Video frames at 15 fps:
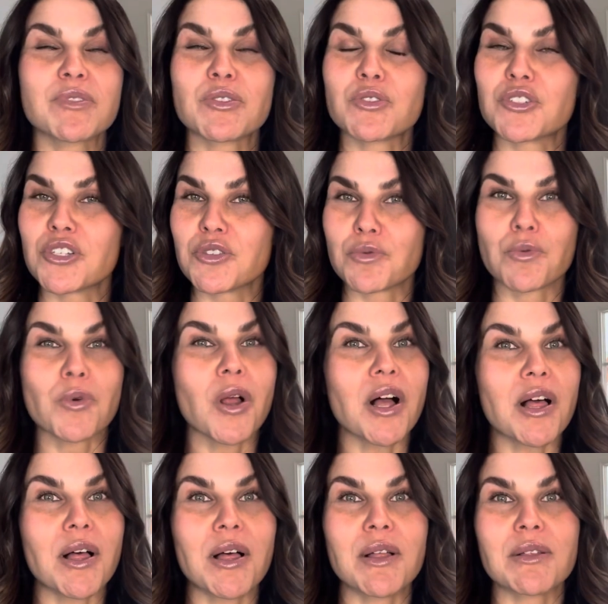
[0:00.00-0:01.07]
just
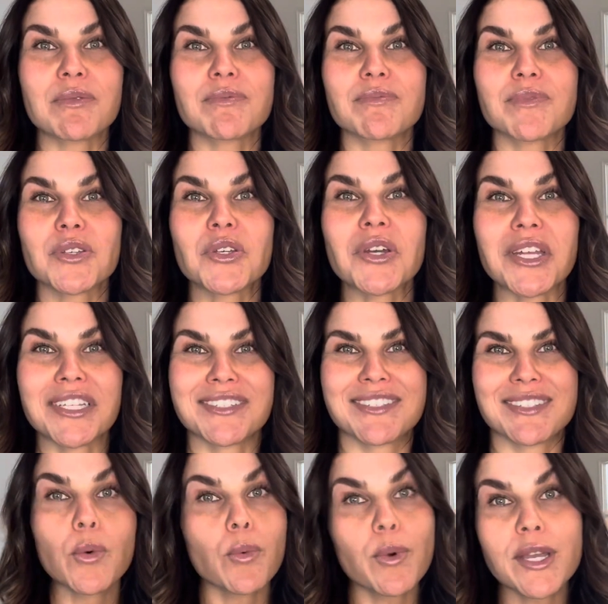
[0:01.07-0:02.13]
raw goods.
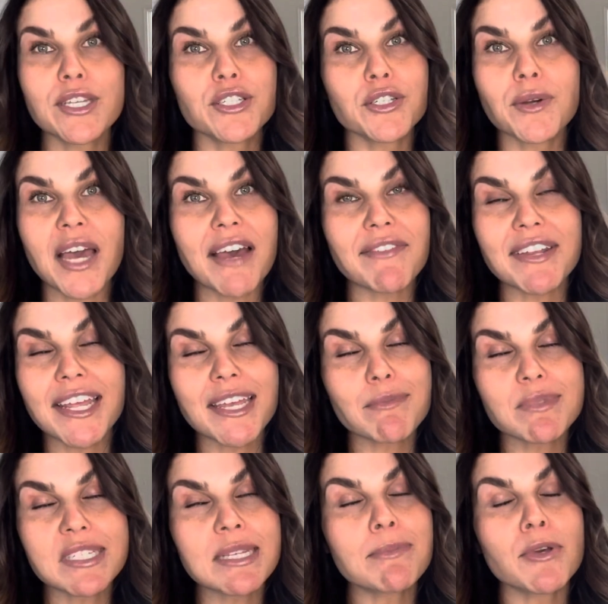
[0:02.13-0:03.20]
We do have an
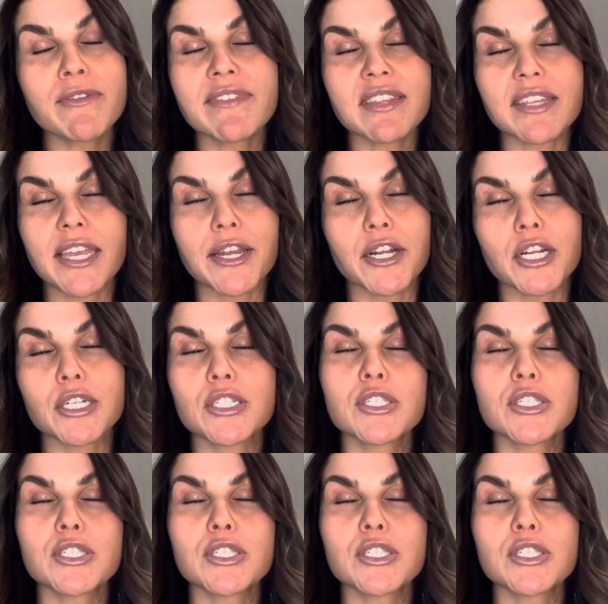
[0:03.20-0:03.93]
AMC movie theater,